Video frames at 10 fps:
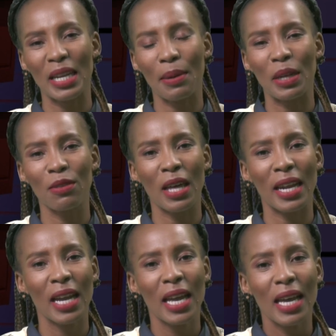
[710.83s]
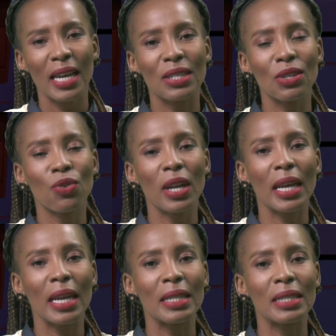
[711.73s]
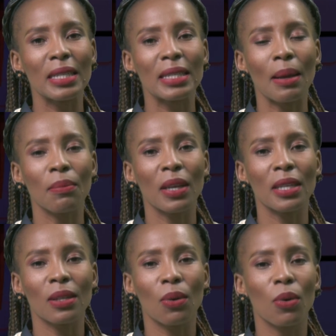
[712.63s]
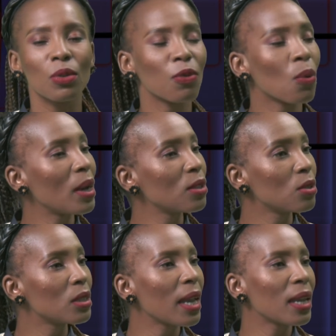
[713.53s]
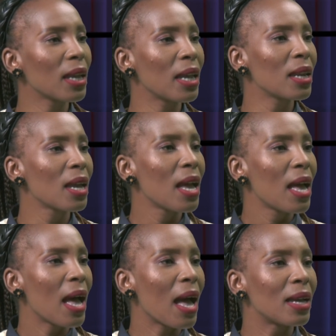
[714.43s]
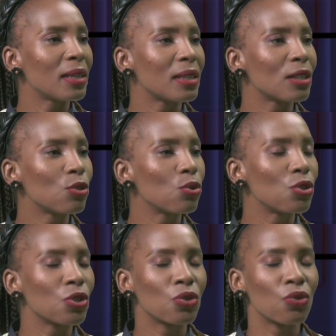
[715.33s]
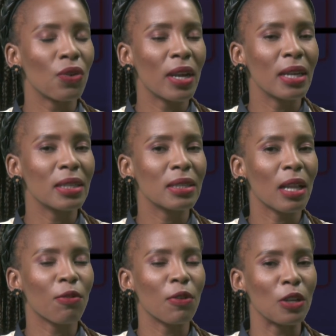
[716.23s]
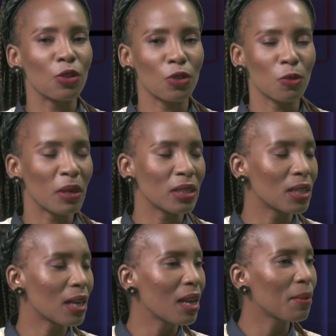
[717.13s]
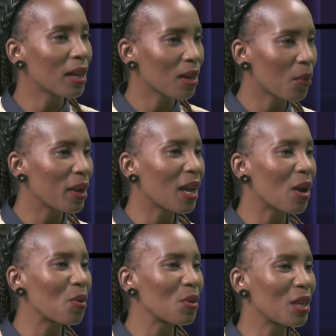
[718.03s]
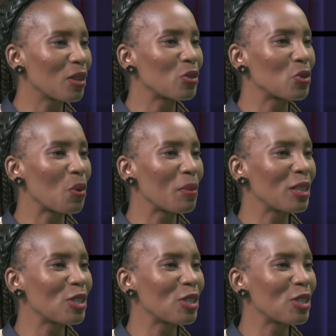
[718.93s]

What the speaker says: And I believe that it really is something, it's a course for one to take in and to just really self-introspect. Thank you so much.